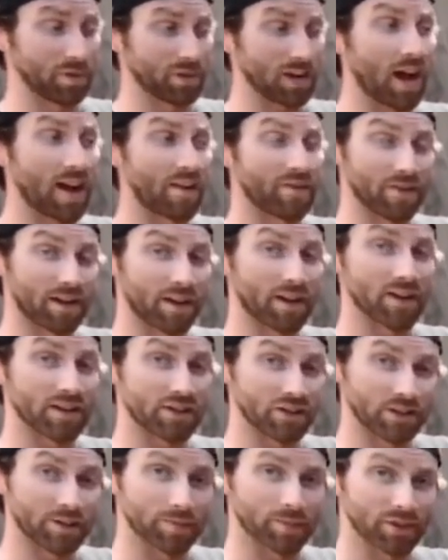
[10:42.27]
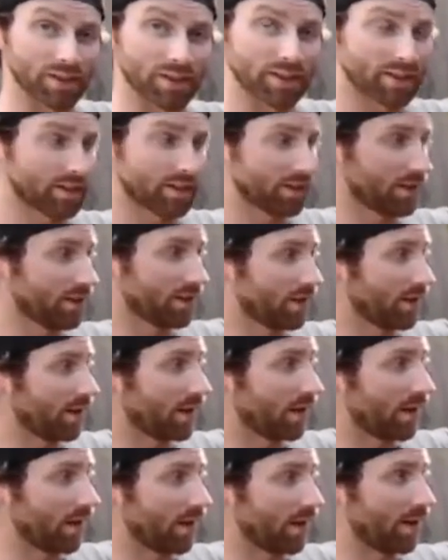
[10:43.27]
gotten very cheaply.
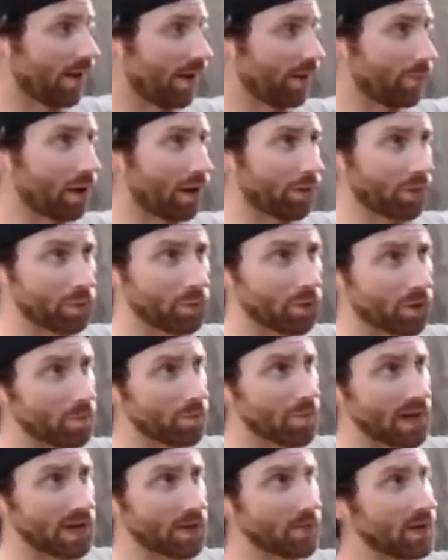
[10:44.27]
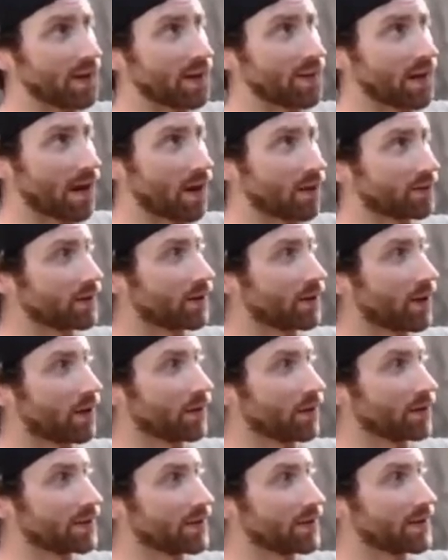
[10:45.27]
Uh, I probably put maybe a thousand
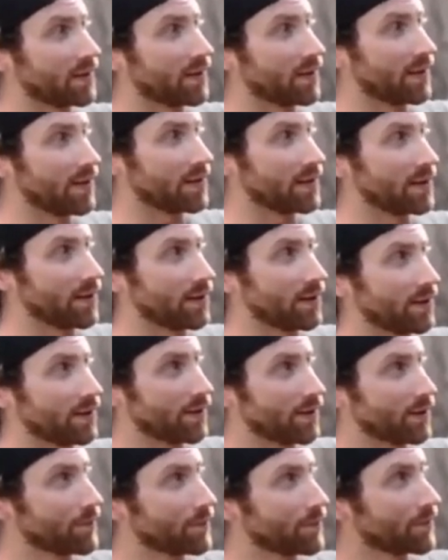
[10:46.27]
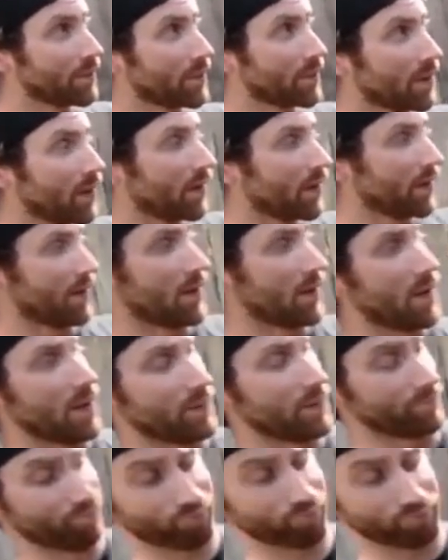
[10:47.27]
dollars into the interior,
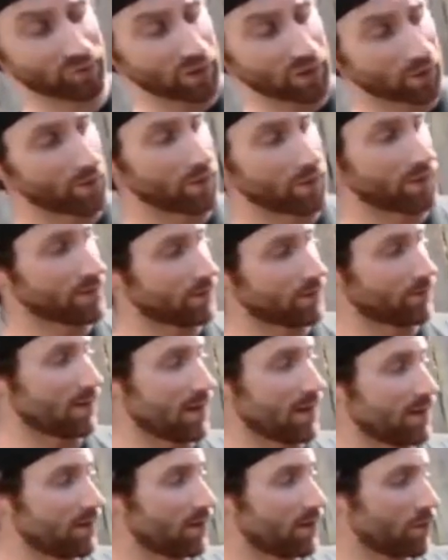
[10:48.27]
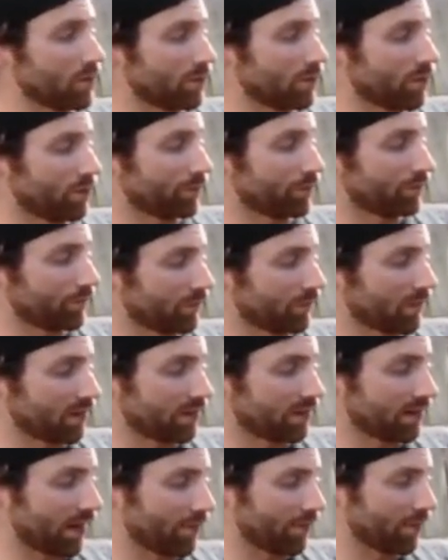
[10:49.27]
so it's it's doable. You
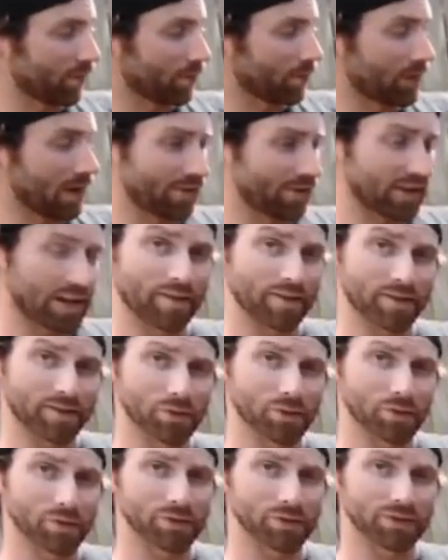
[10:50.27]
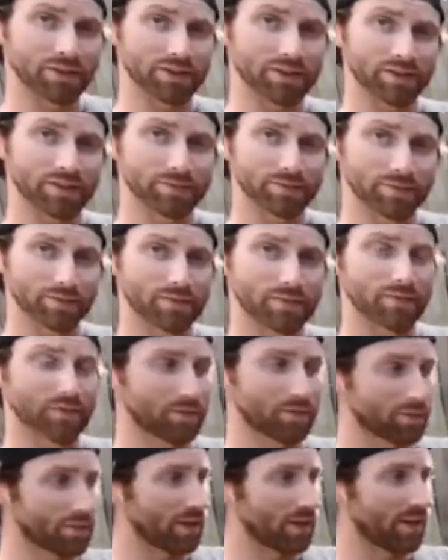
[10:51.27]
just have the tool, have to have the tools,
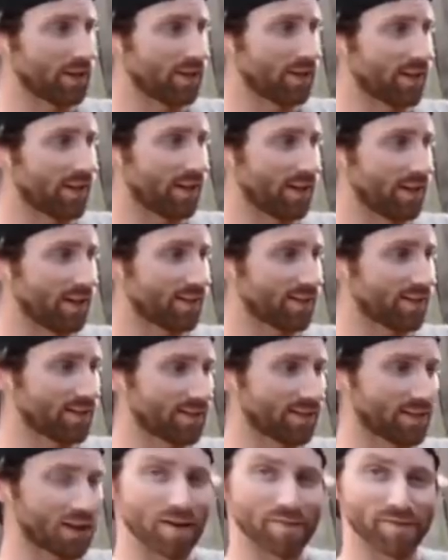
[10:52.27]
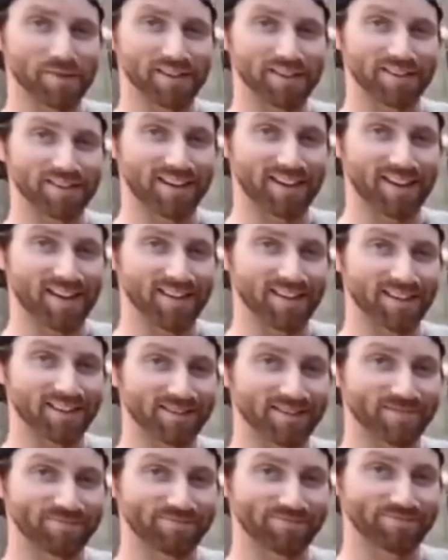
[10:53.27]
and uh, the confidence, I
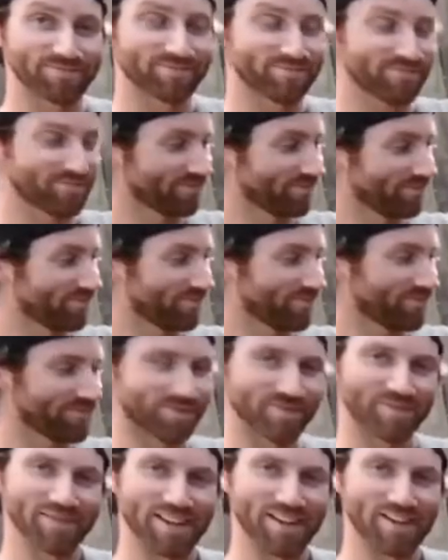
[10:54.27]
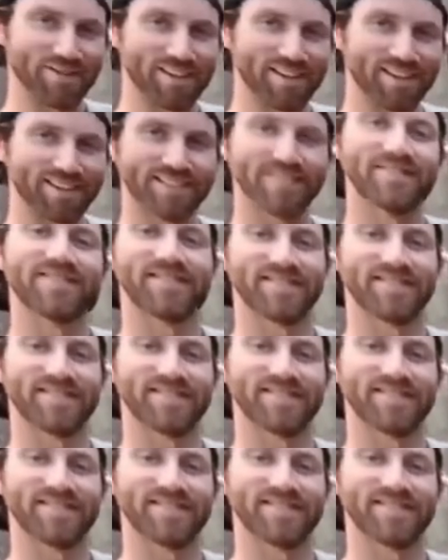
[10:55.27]
guess. Anyways,